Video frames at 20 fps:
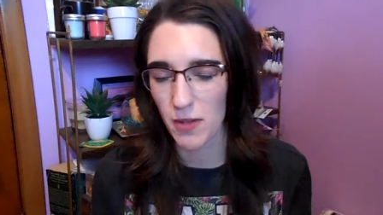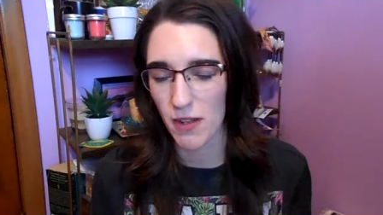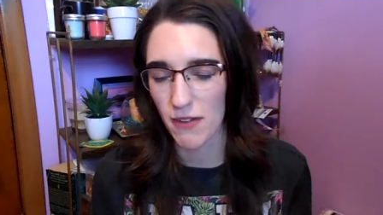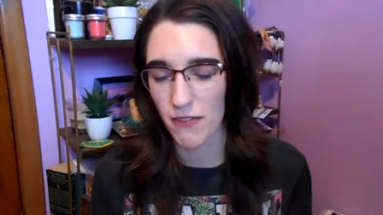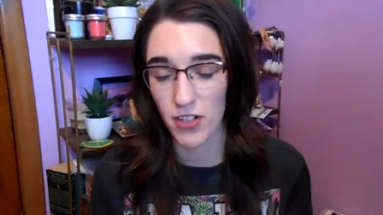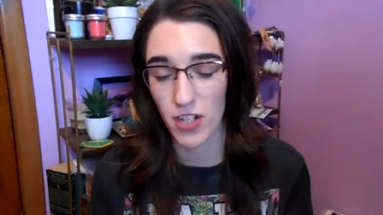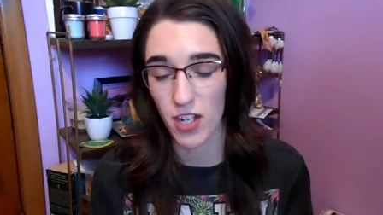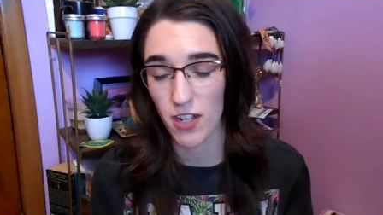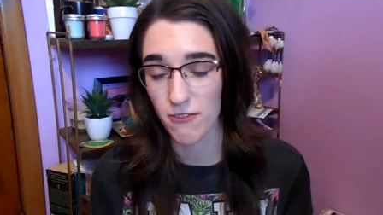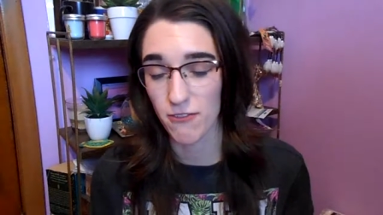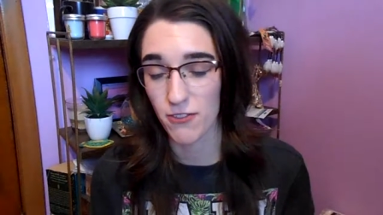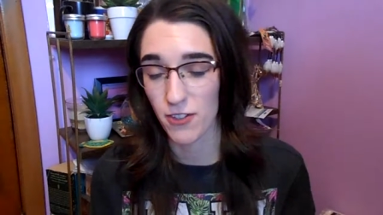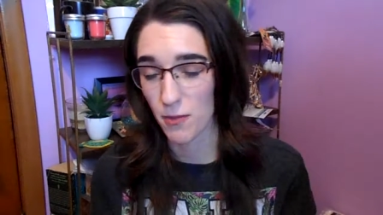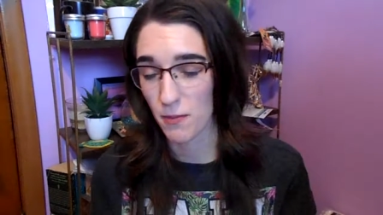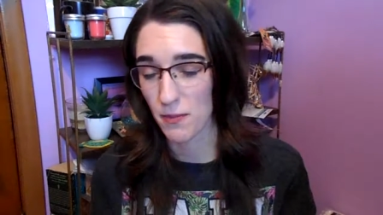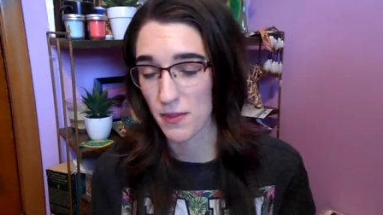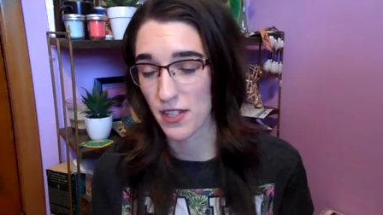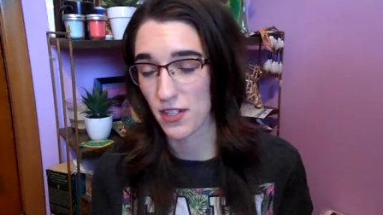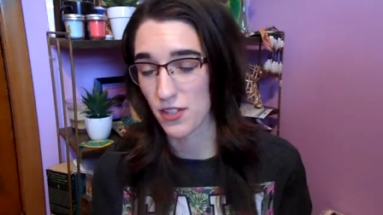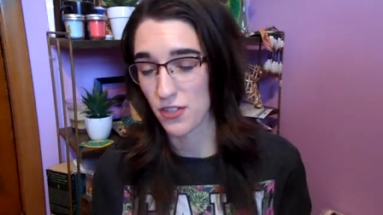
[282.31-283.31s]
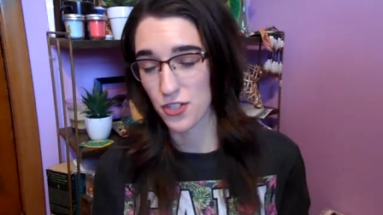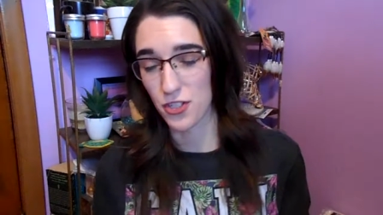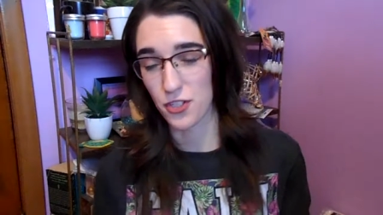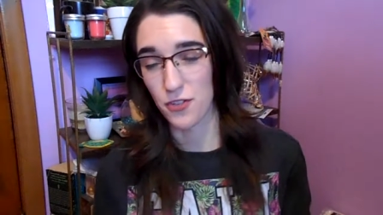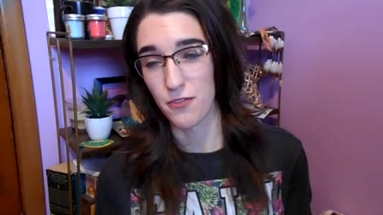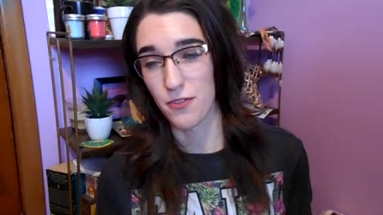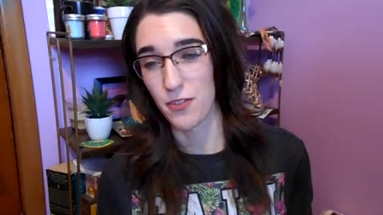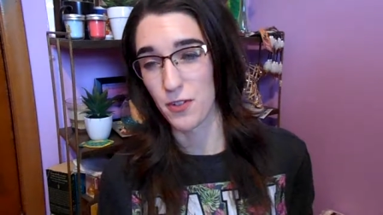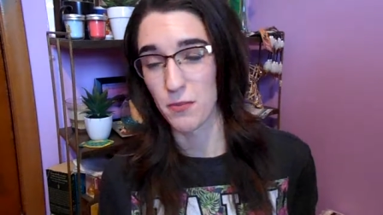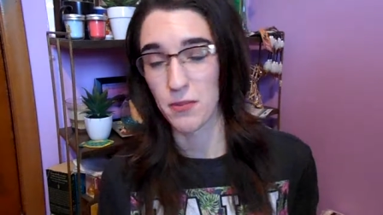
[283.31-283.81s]
I forgot firm in there too
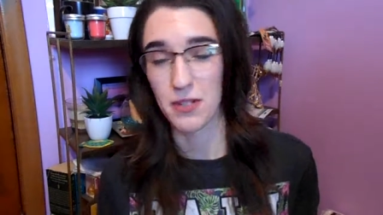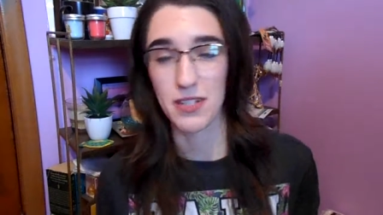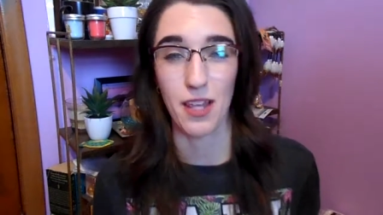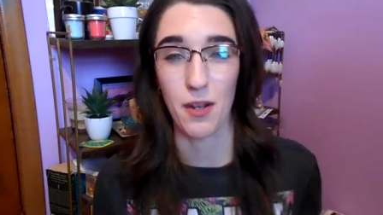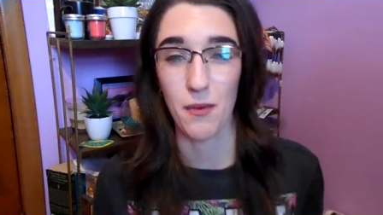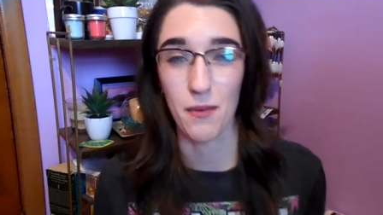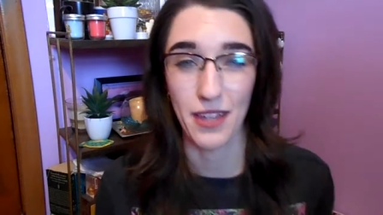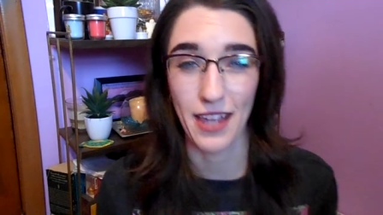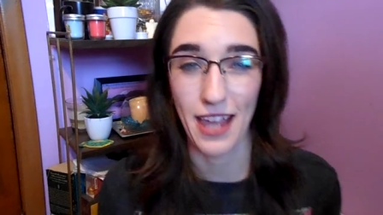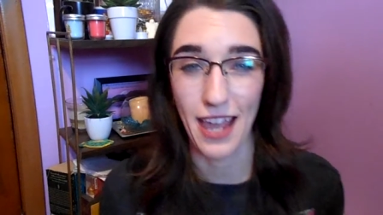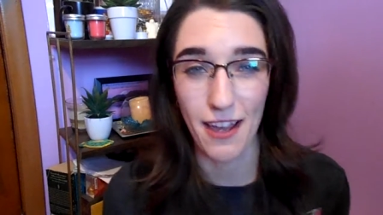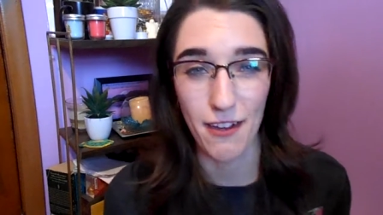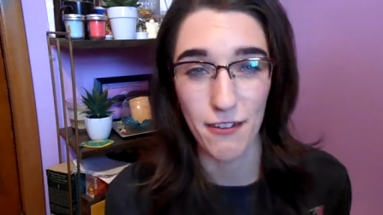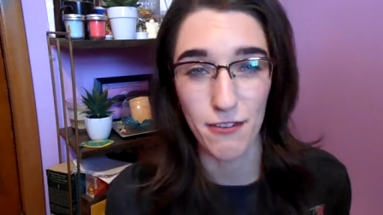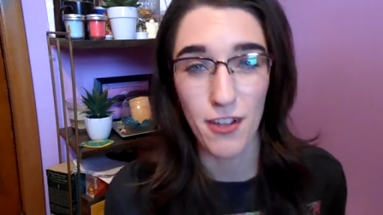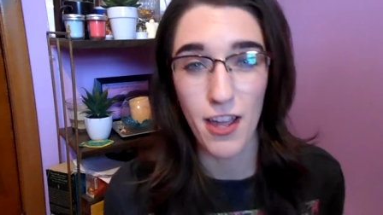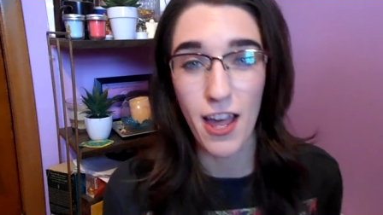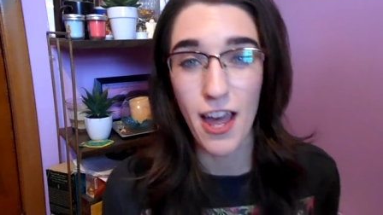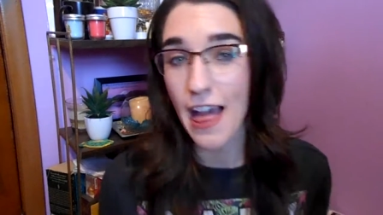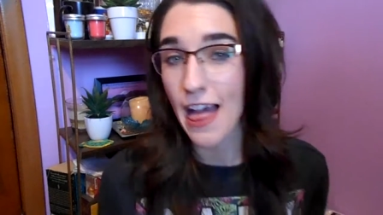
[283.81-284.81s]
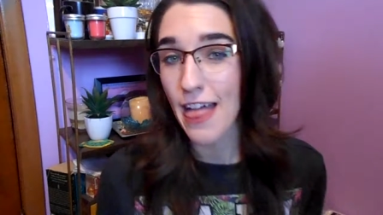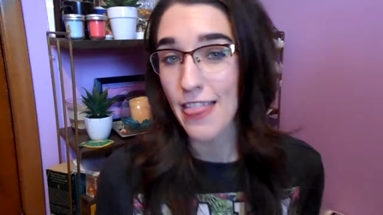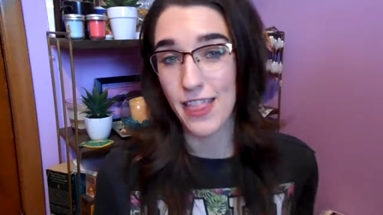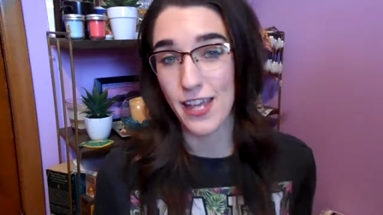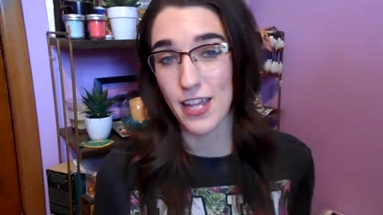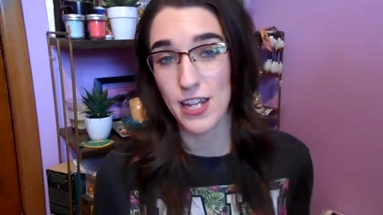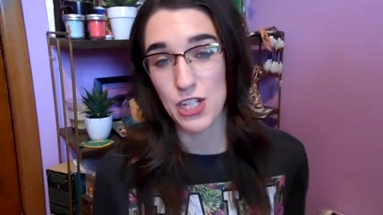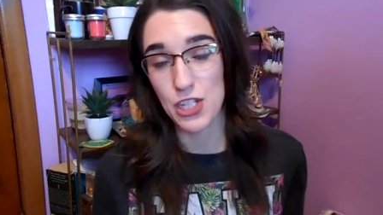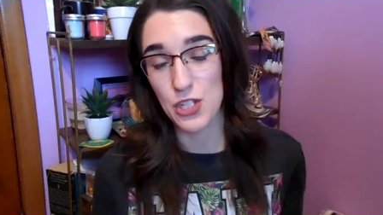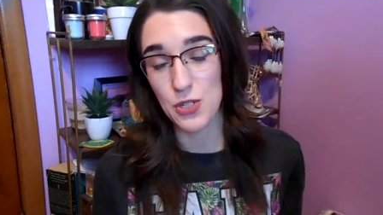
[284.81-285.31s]
because I don't really have
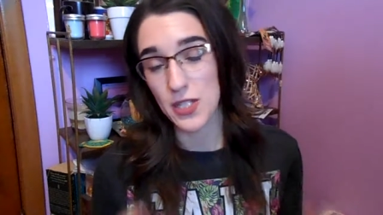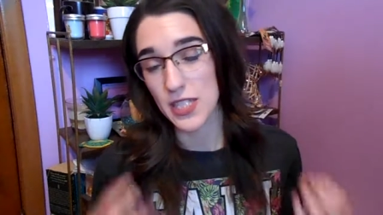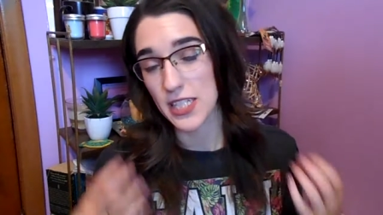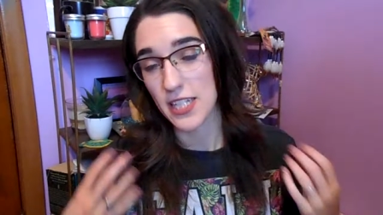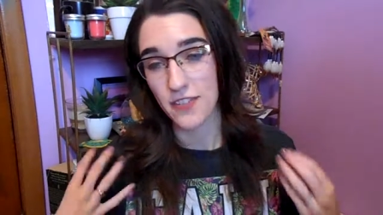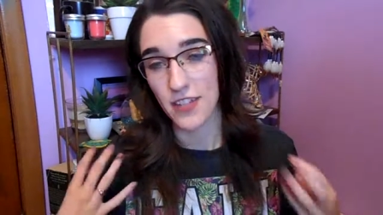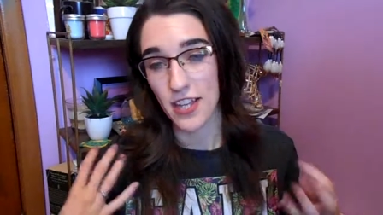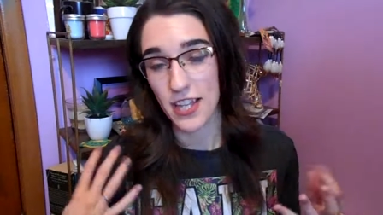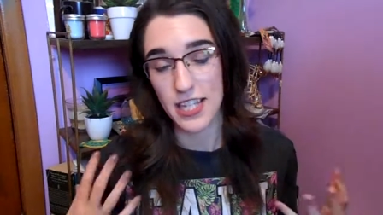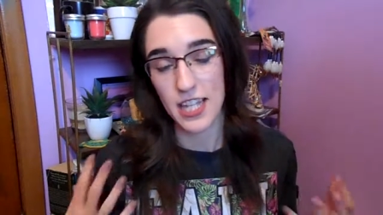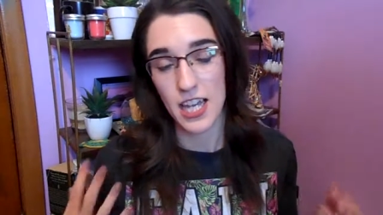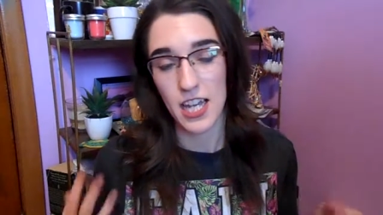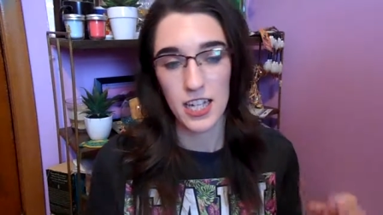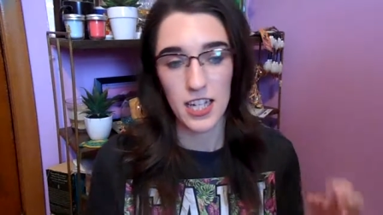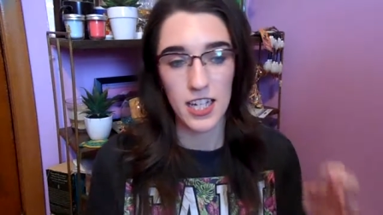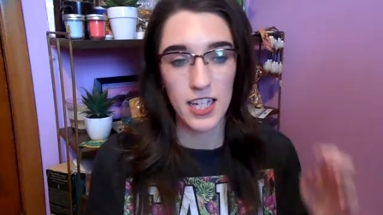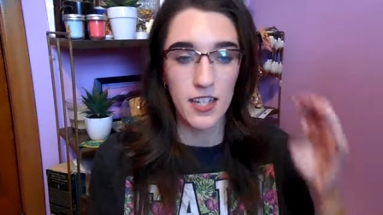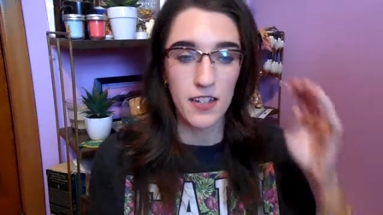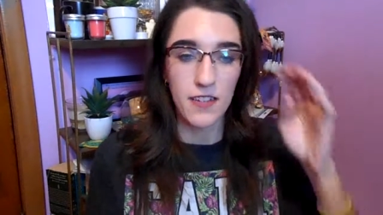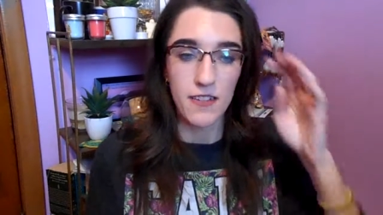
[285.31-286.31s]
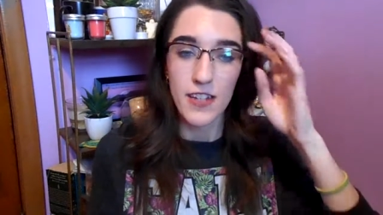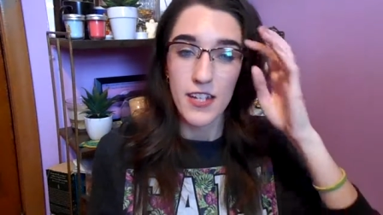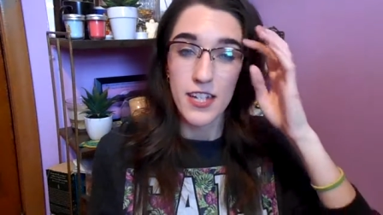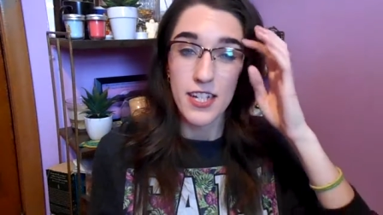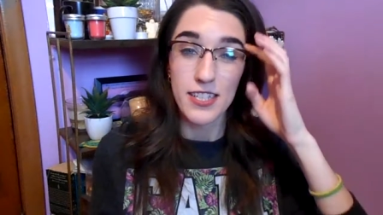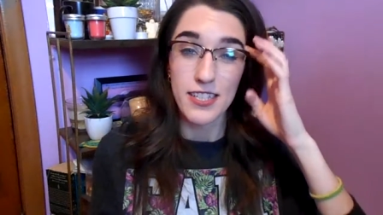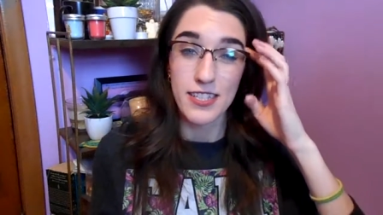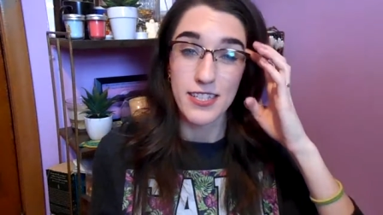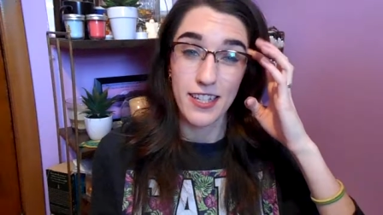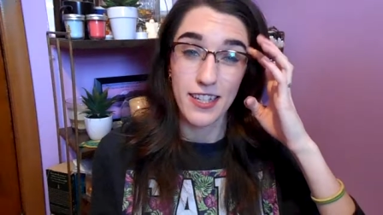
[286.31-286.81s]
that issue because I've got young
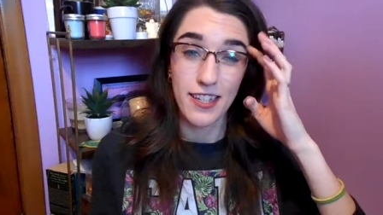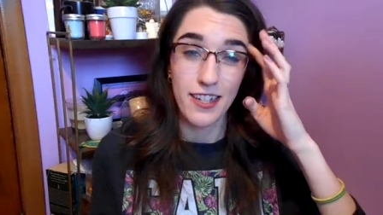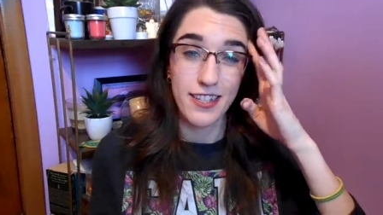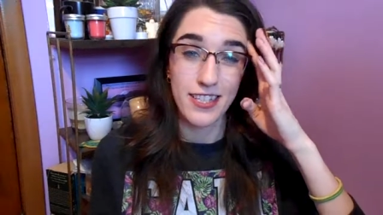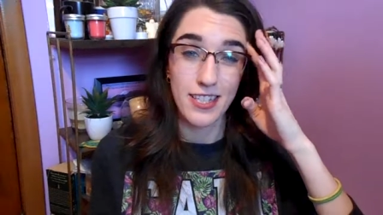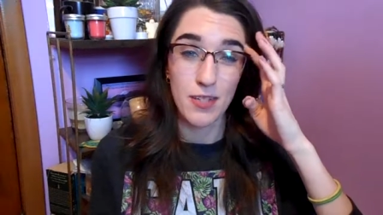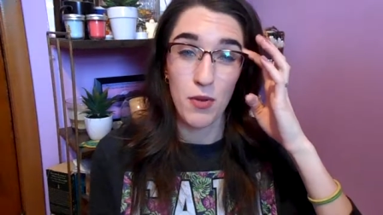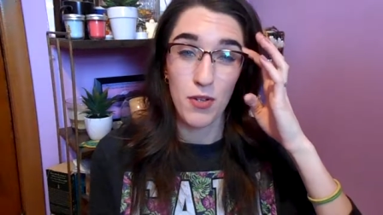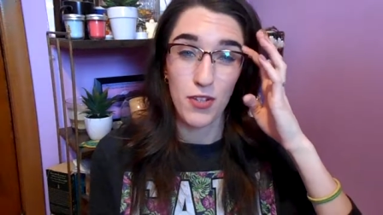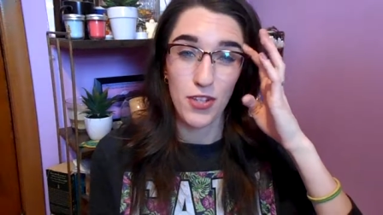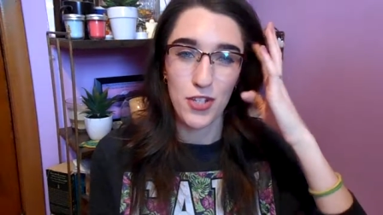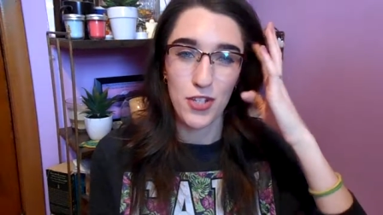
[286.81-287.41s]
skin because I'm only